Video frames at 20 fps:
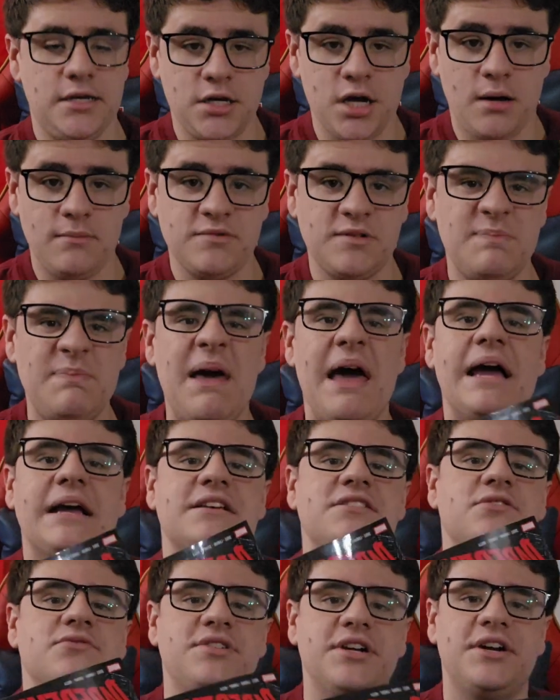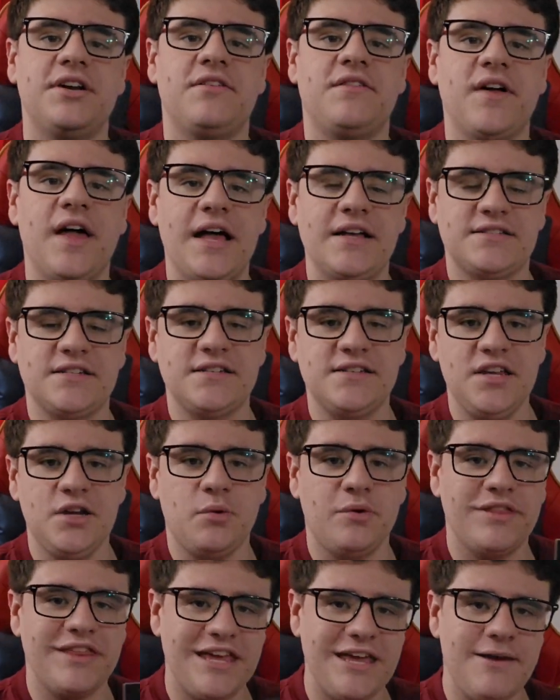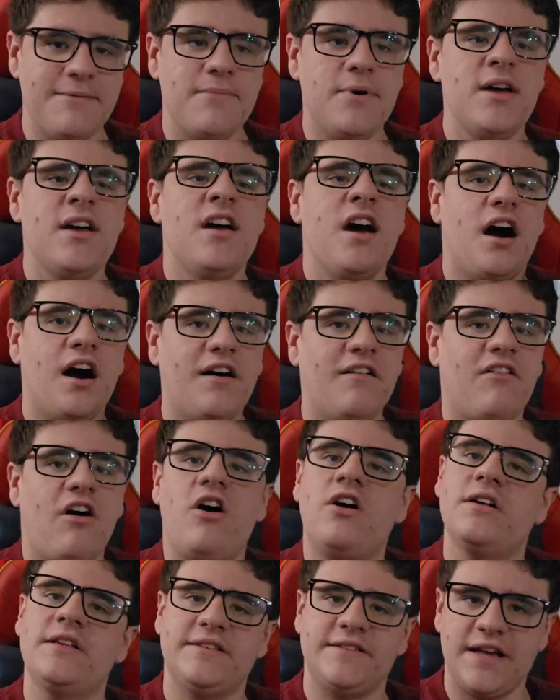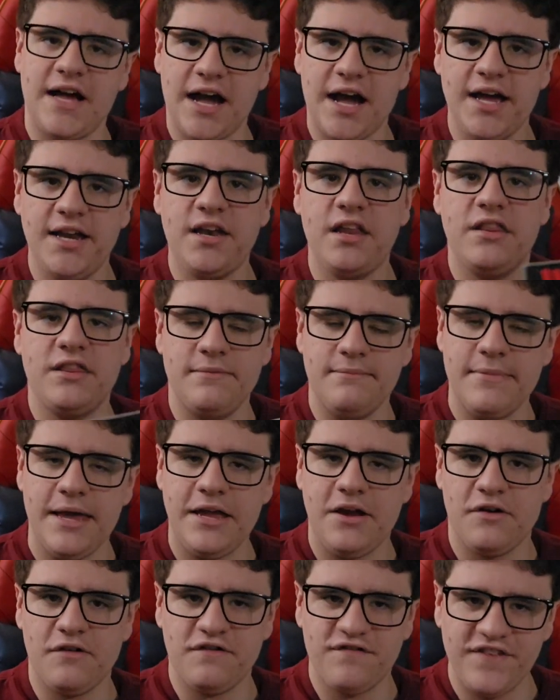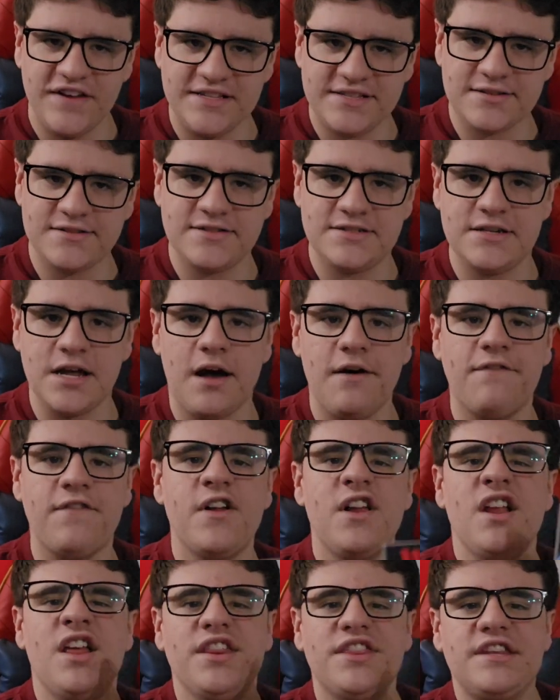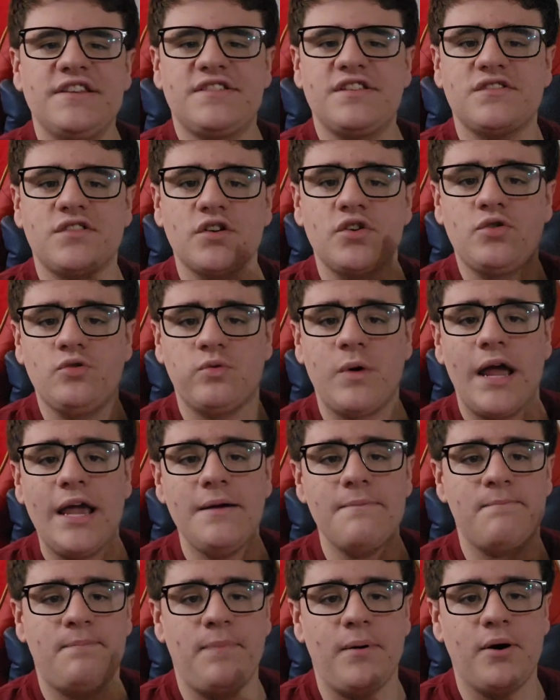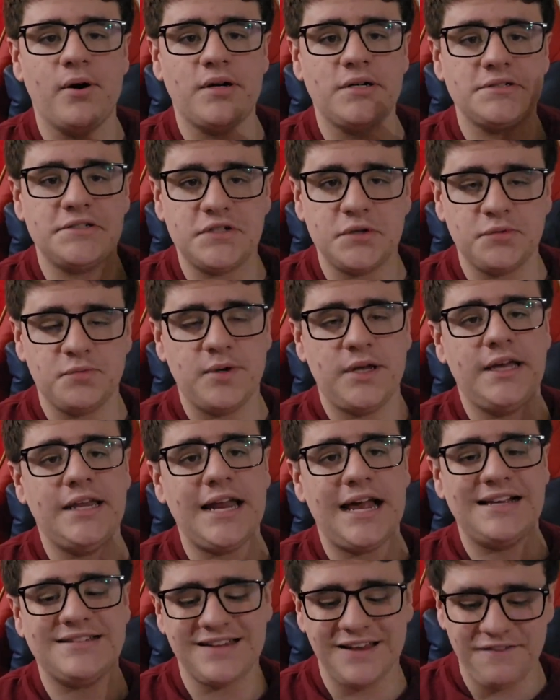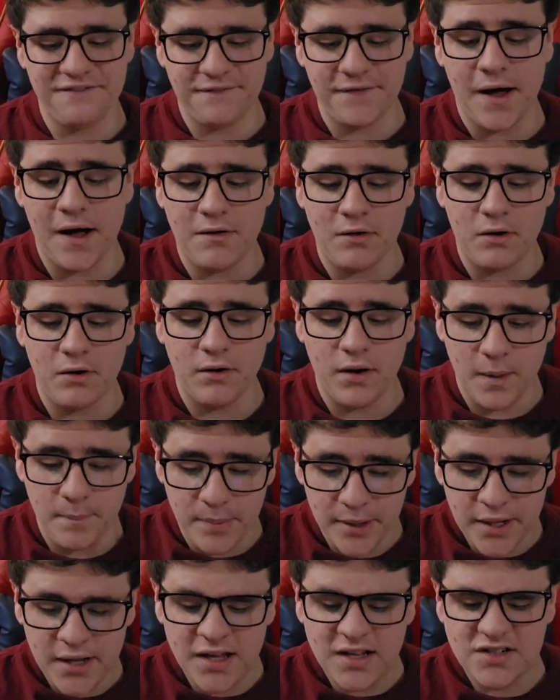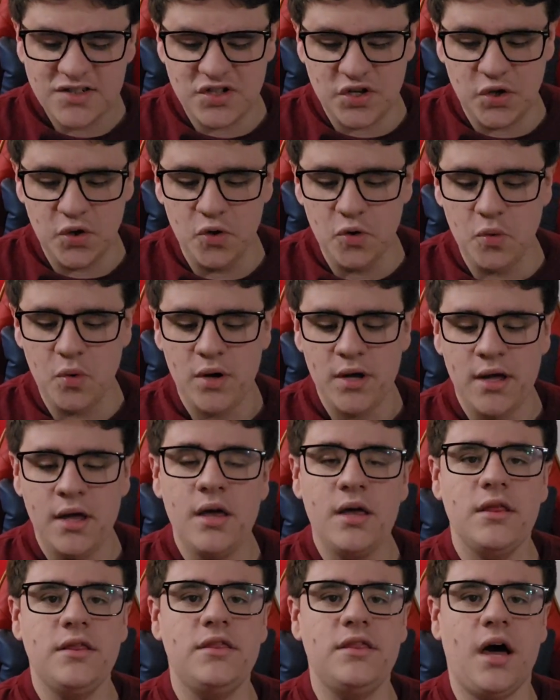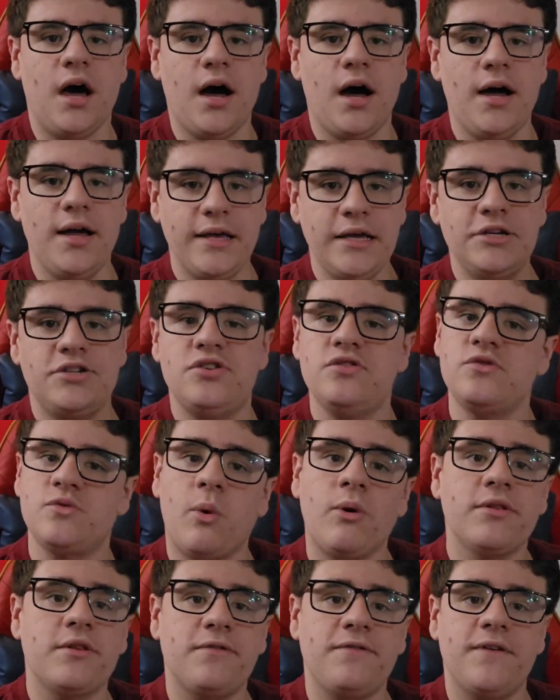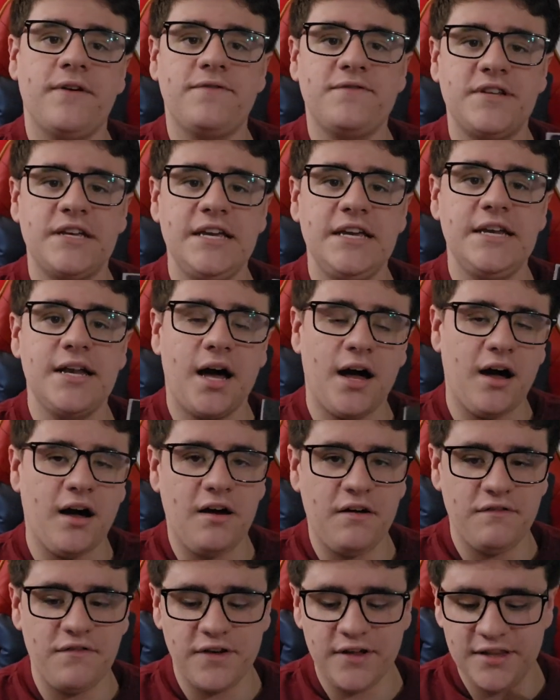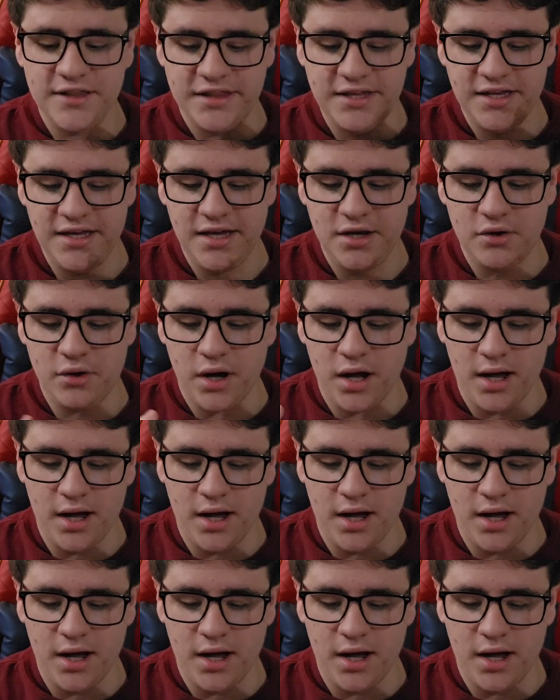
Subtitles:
comes back, so Daredevil has to deal with him alongside the Mayor Fisk stuff. This is a great book to read as a follow-up to issues 1 to 15 of the